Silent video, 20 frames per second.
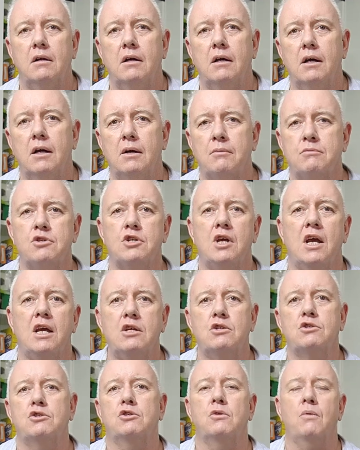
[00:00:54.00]
um,
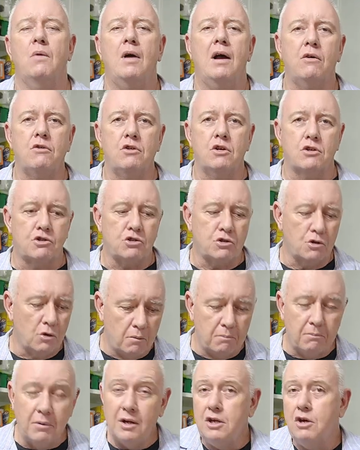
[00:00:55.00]
taste throughout your
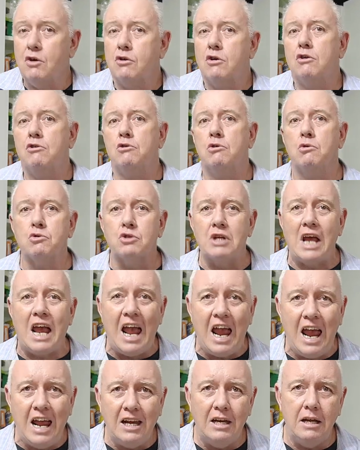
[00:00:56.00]
soup but you can use
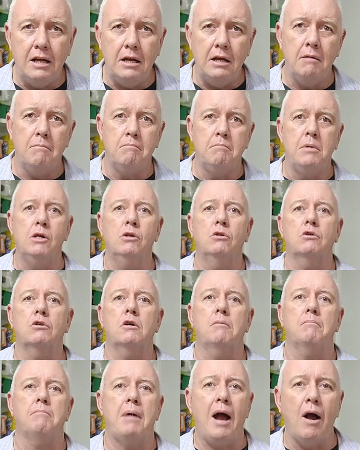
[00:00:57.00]
any milk
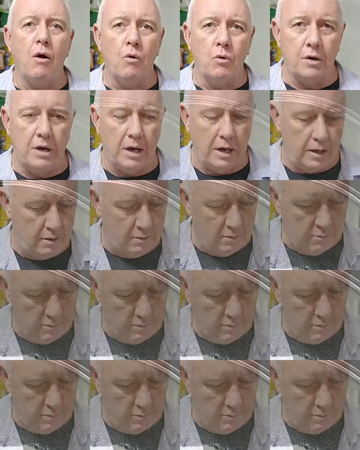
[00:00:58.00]
powder